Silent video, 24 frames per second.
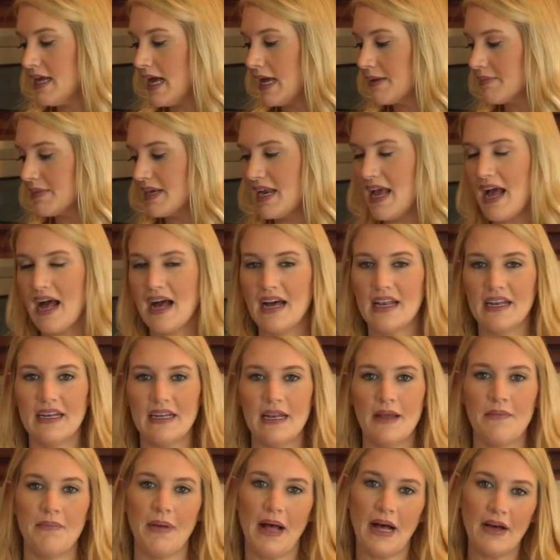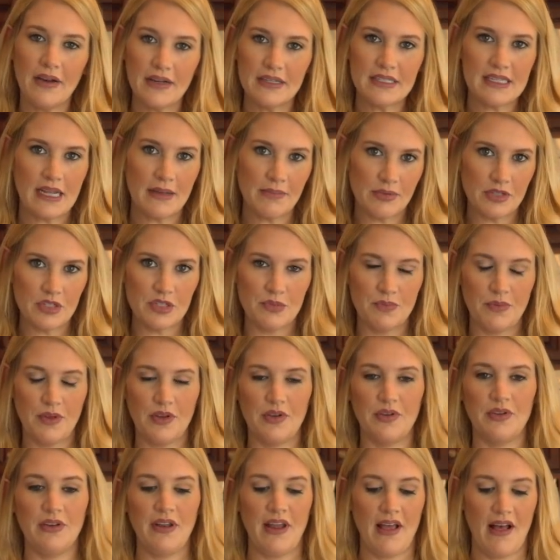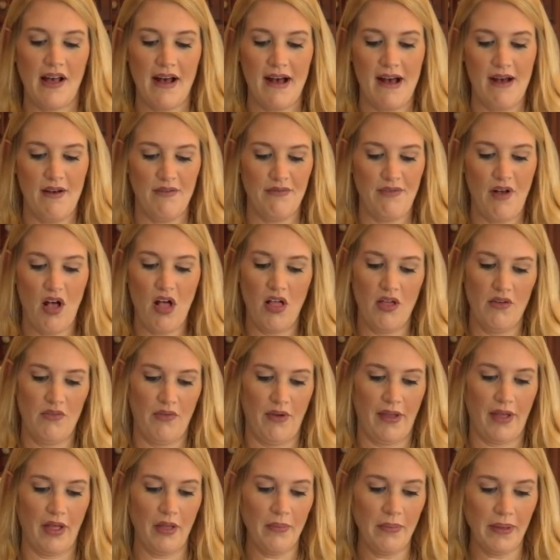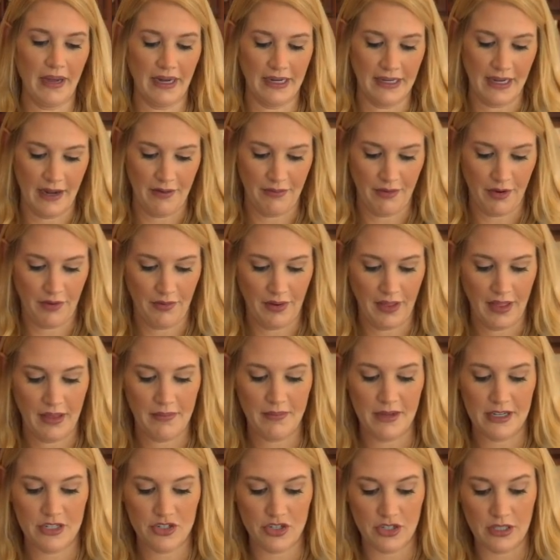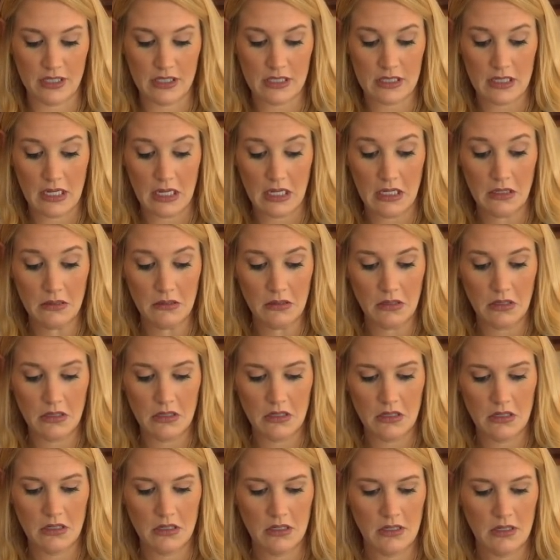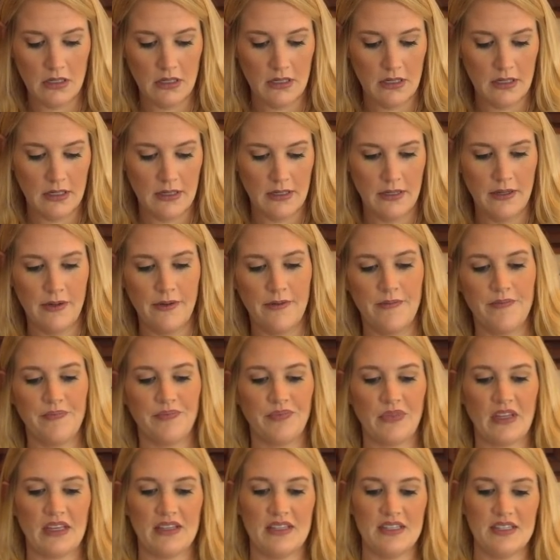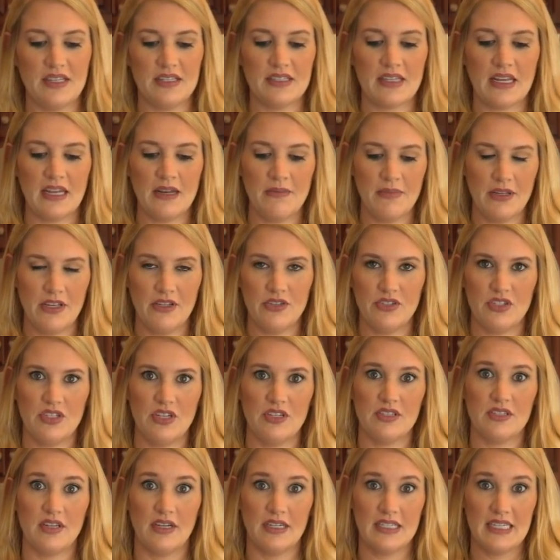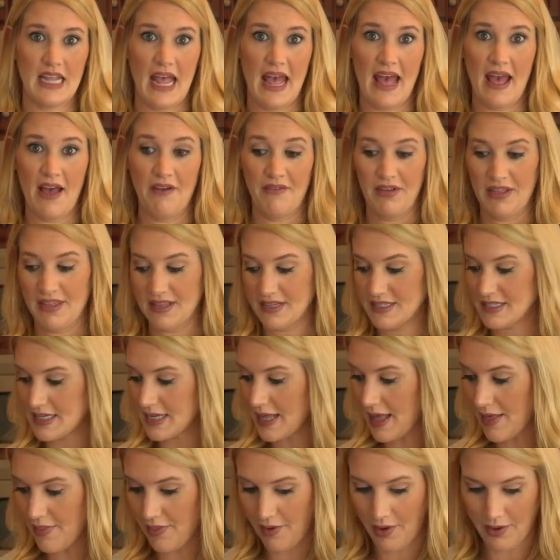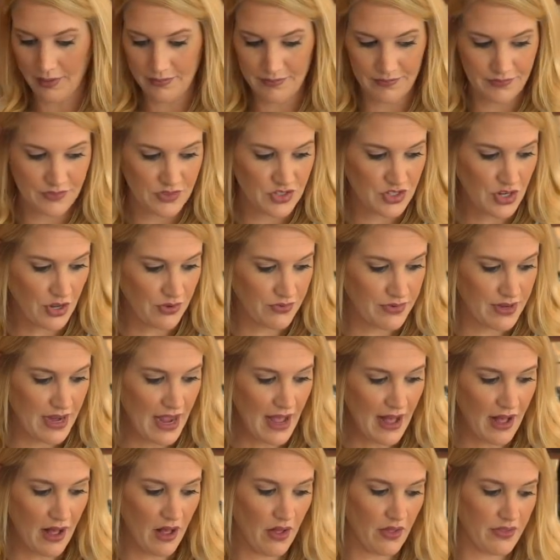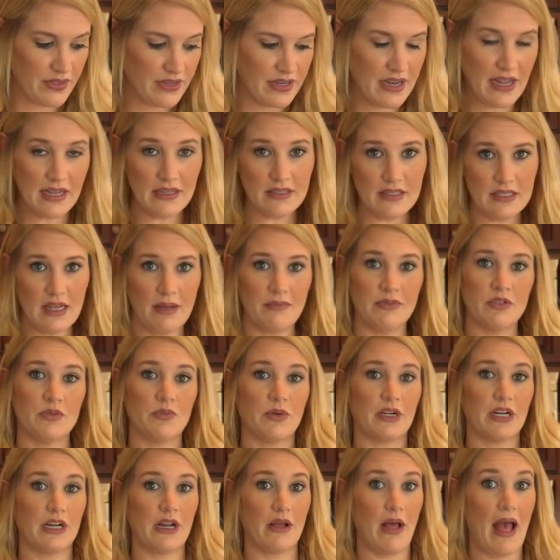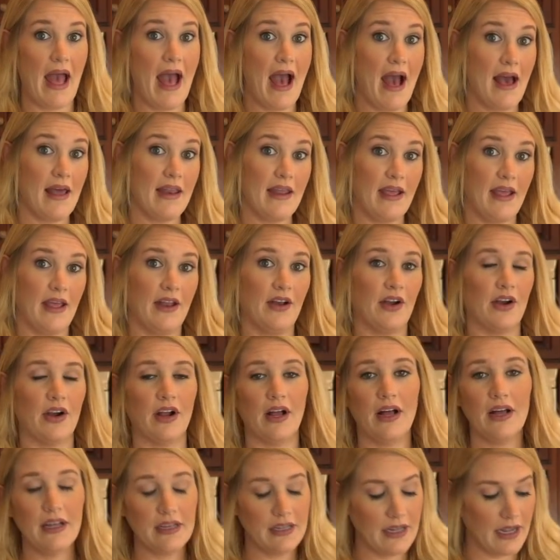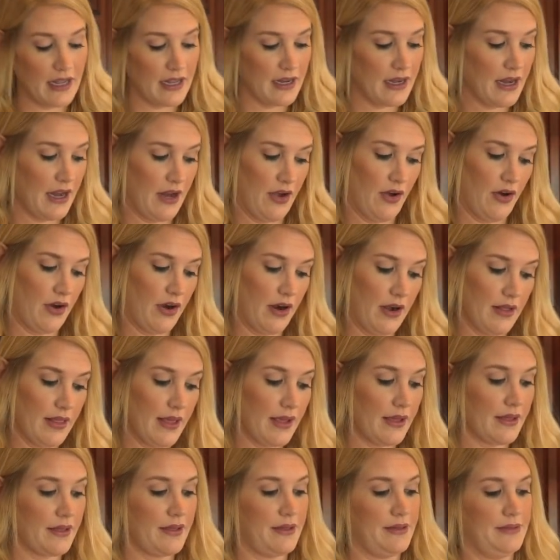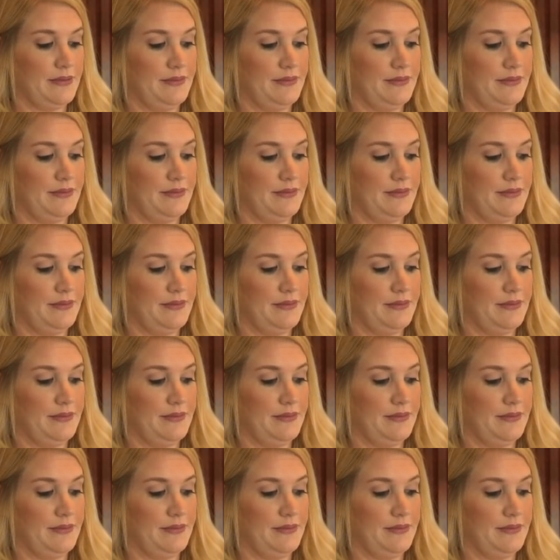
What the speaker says: I'm gonna add in about a tablespoon of olive oil, but I never really measure this out. This is gonna be used to saute everything together. So now the next step is we're gonna add in our onion and our garlic.